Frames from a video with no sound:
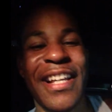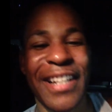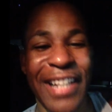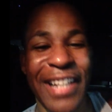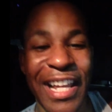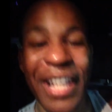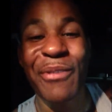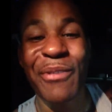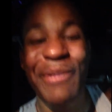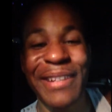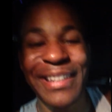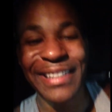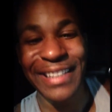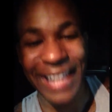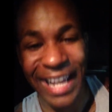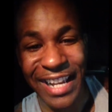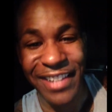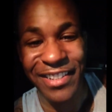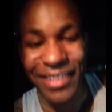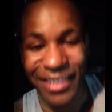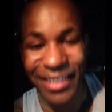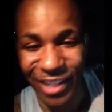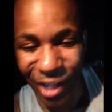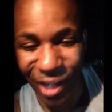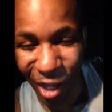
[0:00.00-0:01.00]

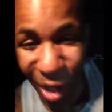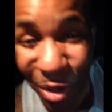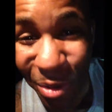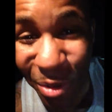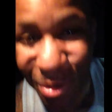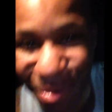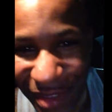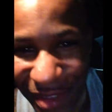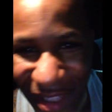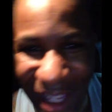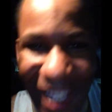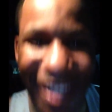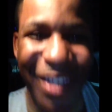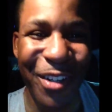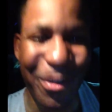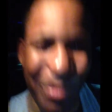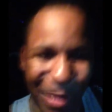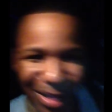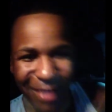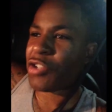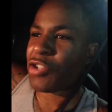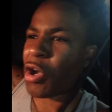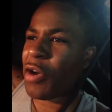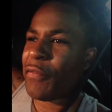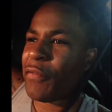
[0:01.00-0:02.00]
Liquidation wholesale.
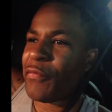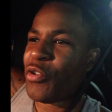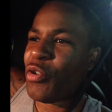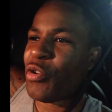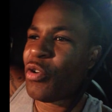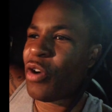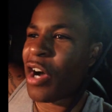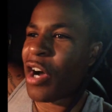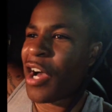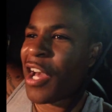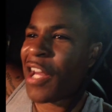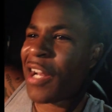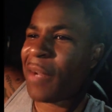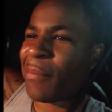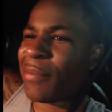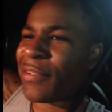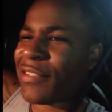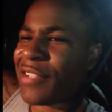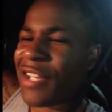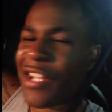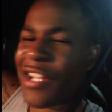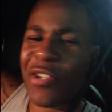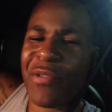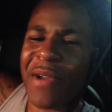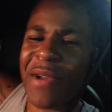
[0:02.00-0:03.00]
So if you
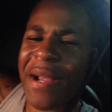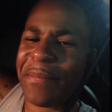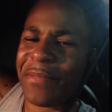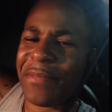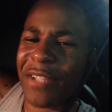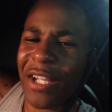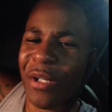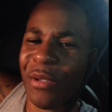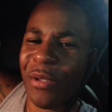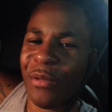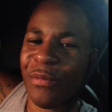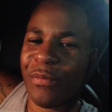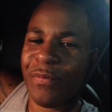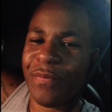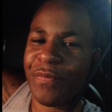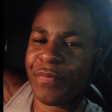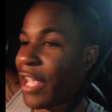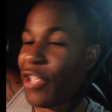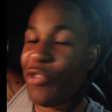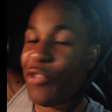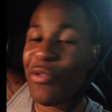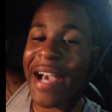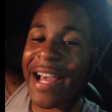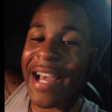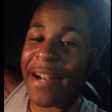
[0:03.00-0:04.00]
100% crypto
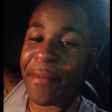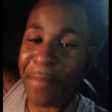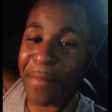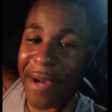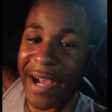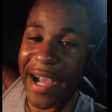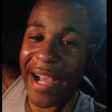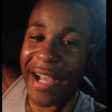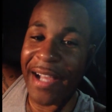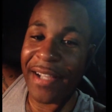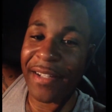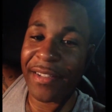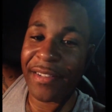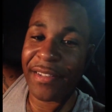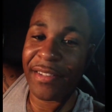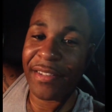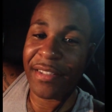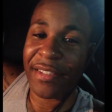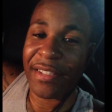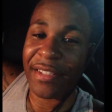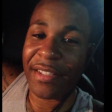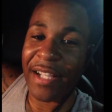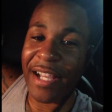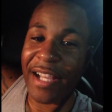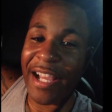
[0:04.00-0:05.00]
and you gotta buy
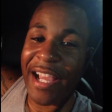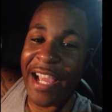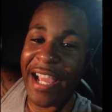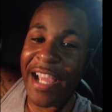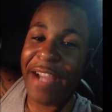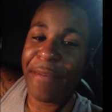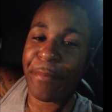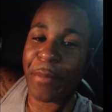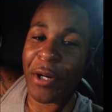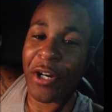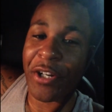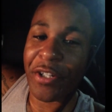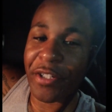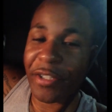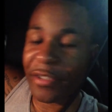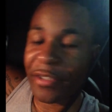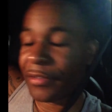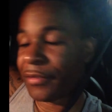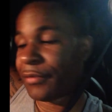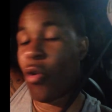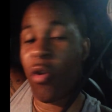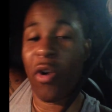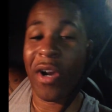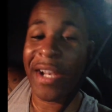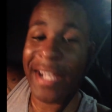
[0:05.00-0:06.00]
a hamburger
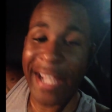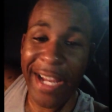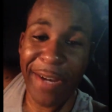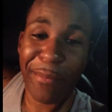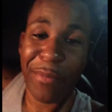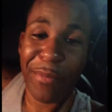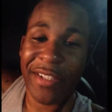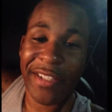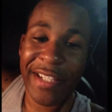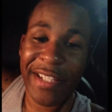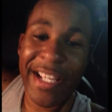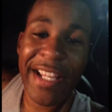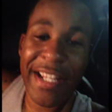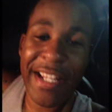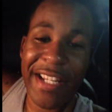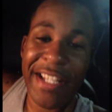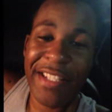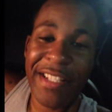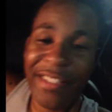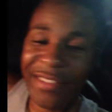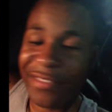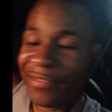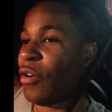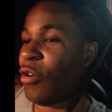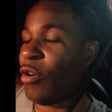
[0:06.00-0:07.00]
or a
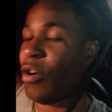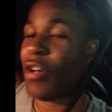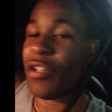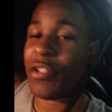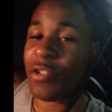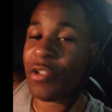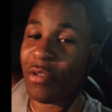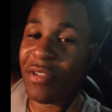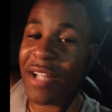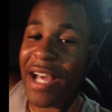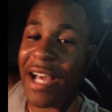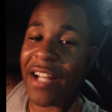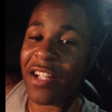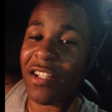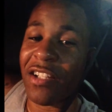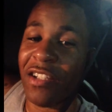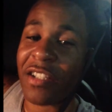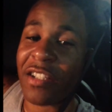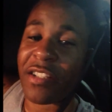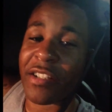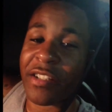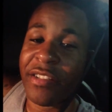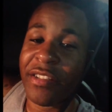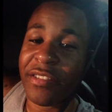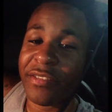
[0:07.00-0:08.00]
Lamborghini or a two dollar
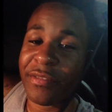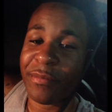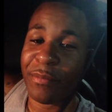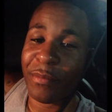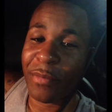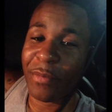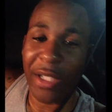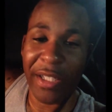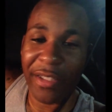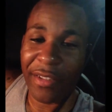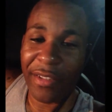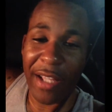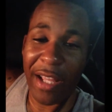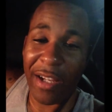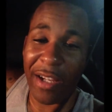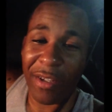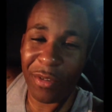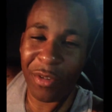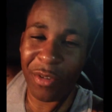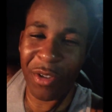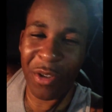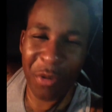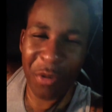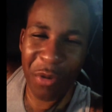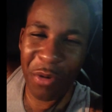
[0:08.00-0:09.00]
hooker, but I
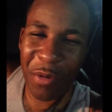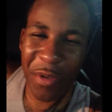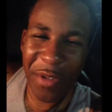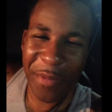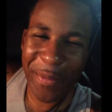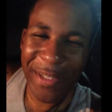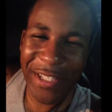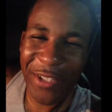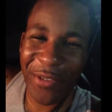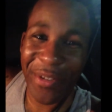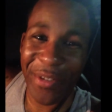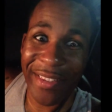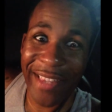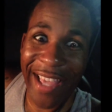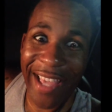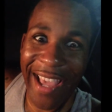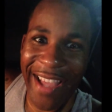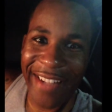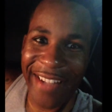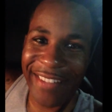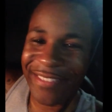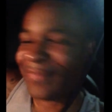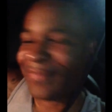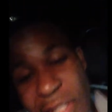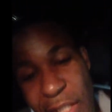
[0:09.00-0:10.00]
don't know who would be doing
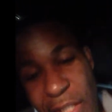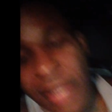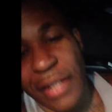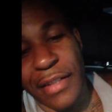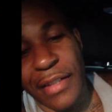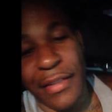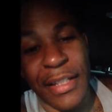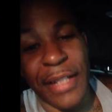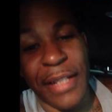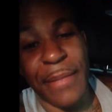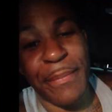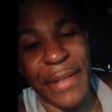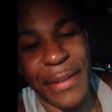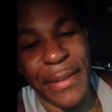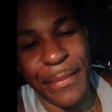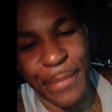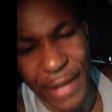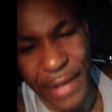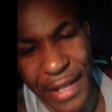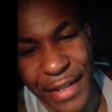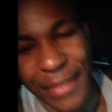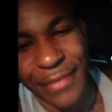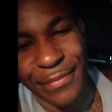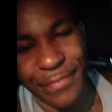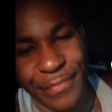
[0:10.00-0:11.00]
that. Shit, get
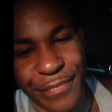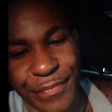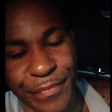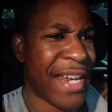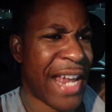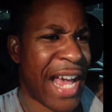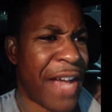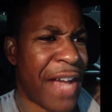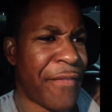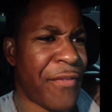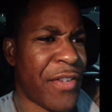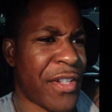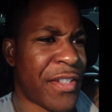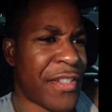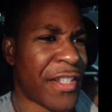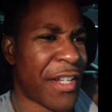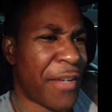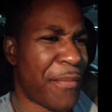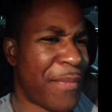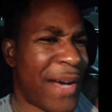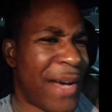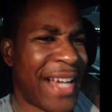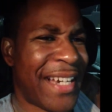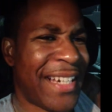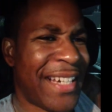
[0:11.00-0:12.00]
BitPay. Now, if you're
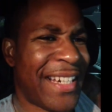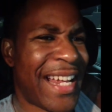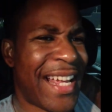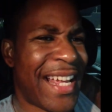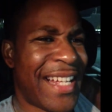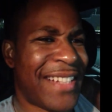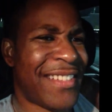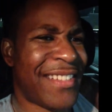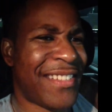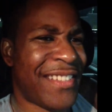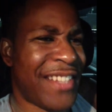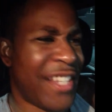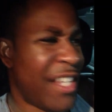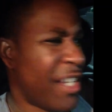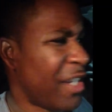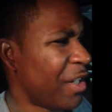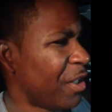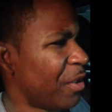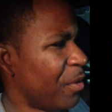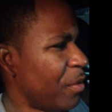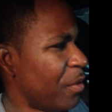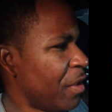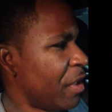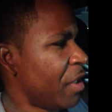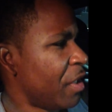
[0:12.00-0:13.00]
somebody that's
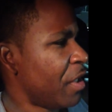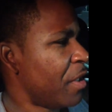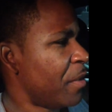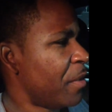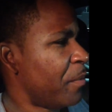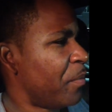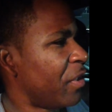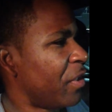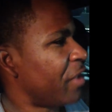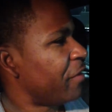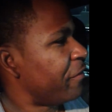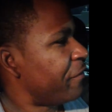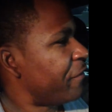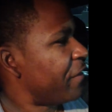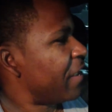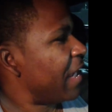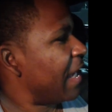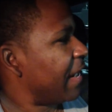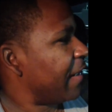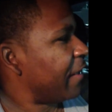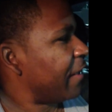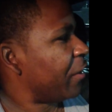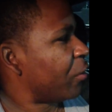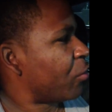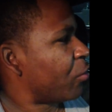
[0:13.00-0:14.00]
still putting
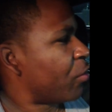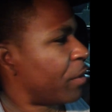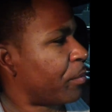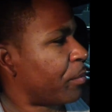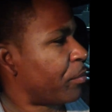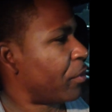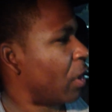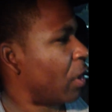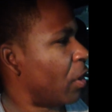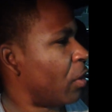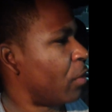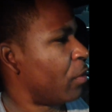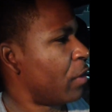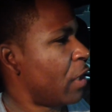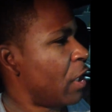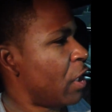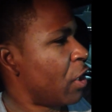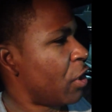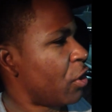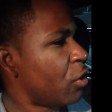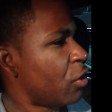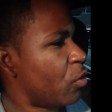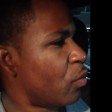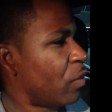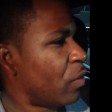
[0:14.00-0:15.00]
fiat into crypto,
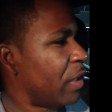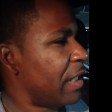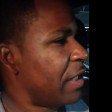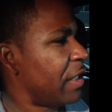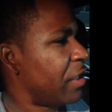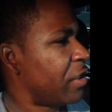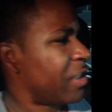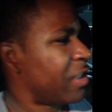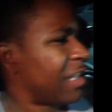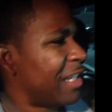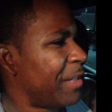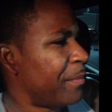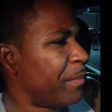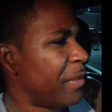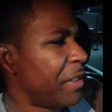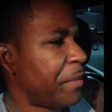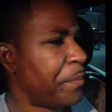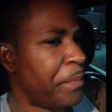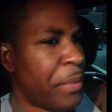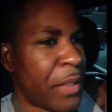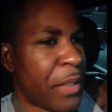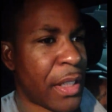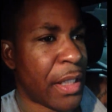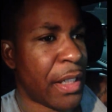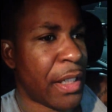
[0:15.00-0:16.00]
you really shouldn't be
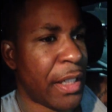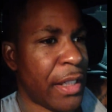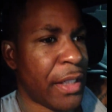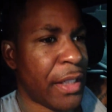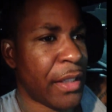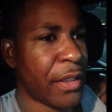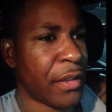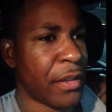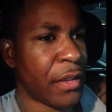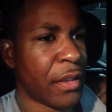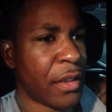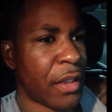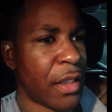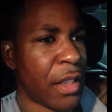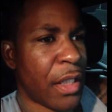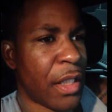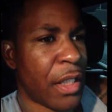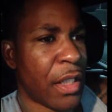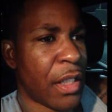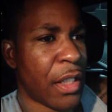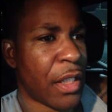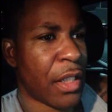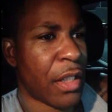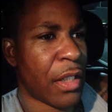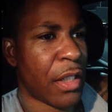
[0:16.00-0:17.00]
putting
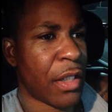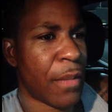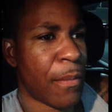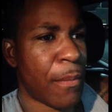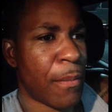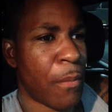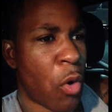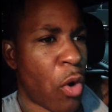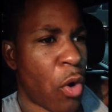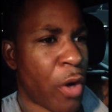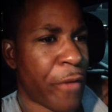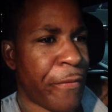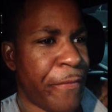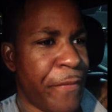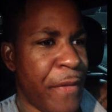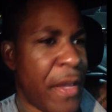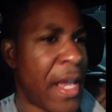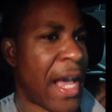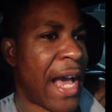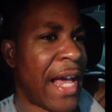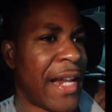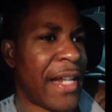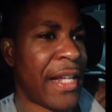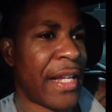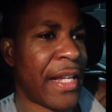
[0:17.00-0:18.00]
more
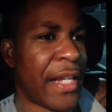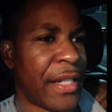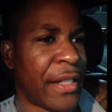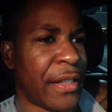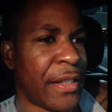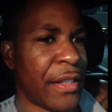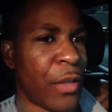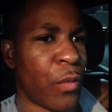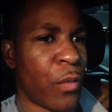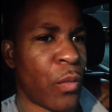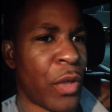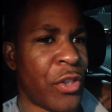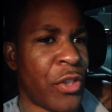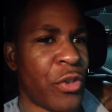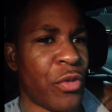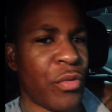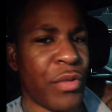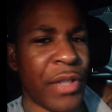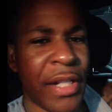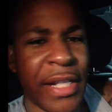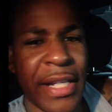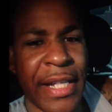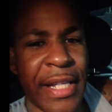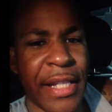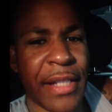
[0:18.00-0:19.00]
fiat in than what you
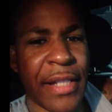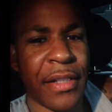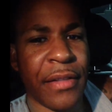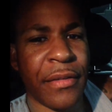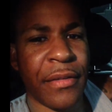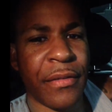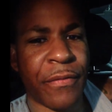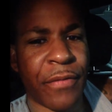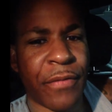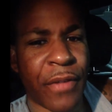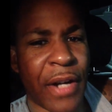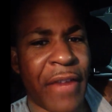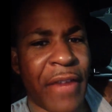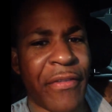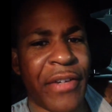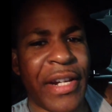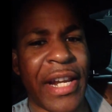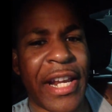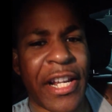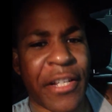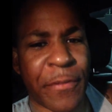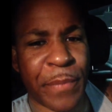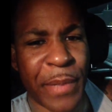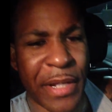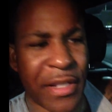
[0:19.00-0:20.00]
need for
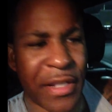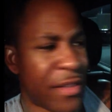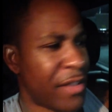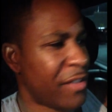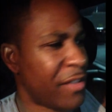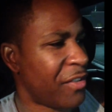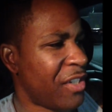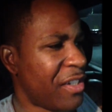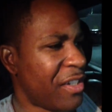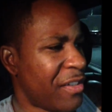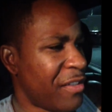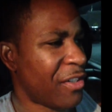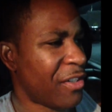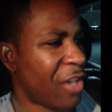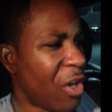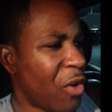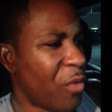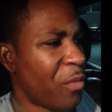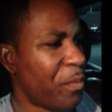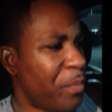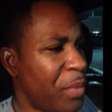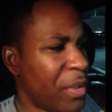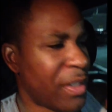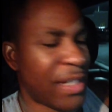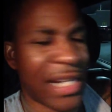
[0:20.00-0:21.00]
everyday expenses. Just
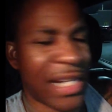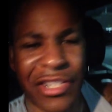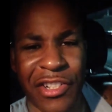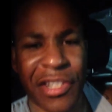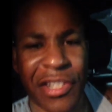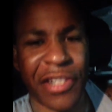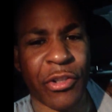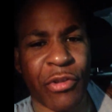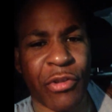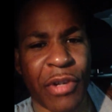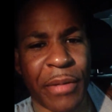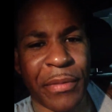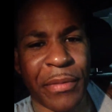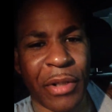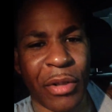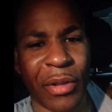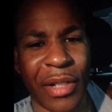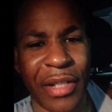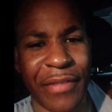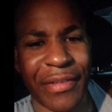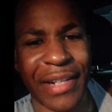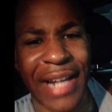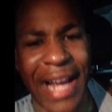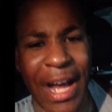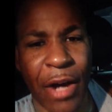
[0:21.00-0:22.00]
don't put that shit in the crypto.
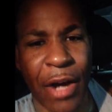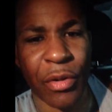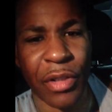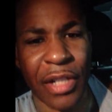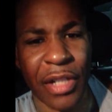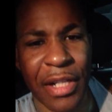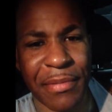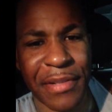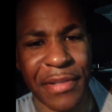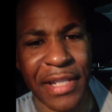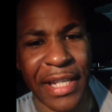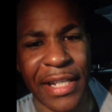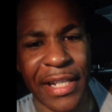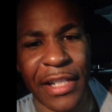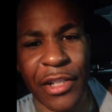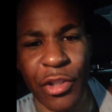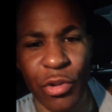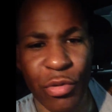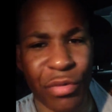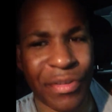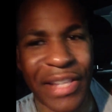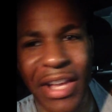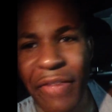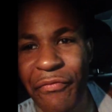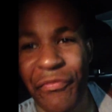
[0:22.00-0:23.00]
Leave it out. You know what I'm saying? And
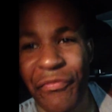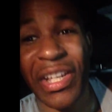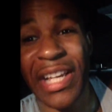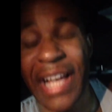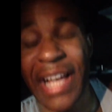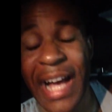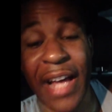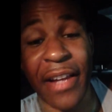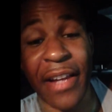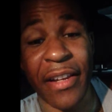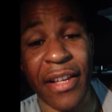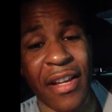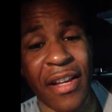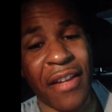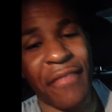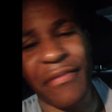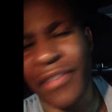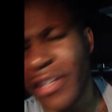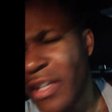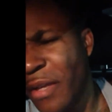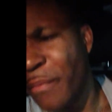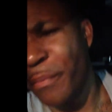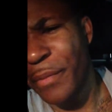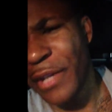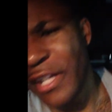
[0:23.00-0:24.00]
use that fiat for
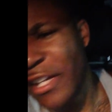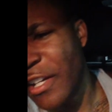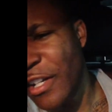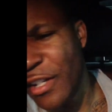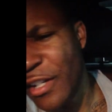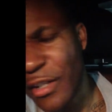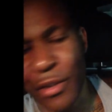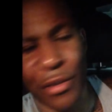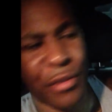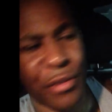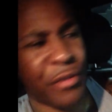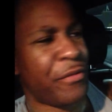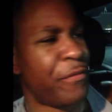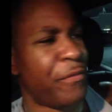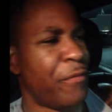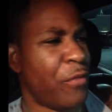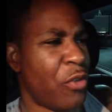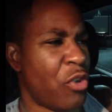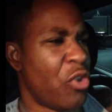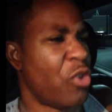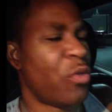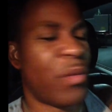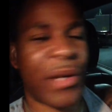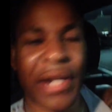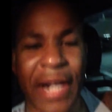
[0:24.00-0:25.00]
your bills,
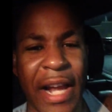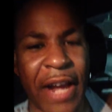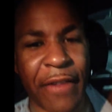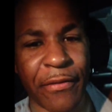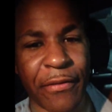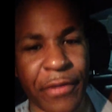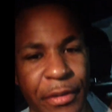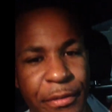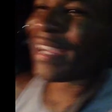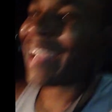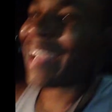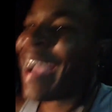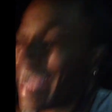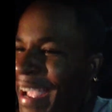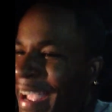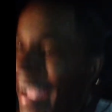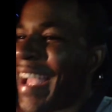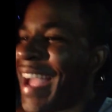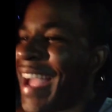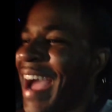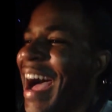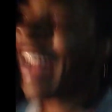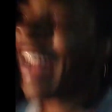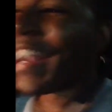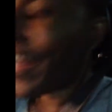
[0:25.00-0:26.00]
food, whatever. But yeah, yeah,
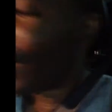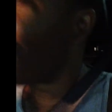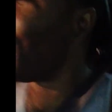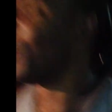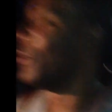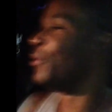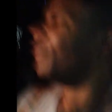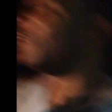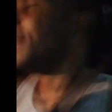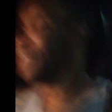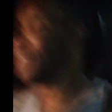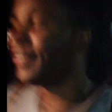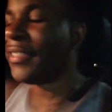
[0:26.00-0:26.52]
yeah I know.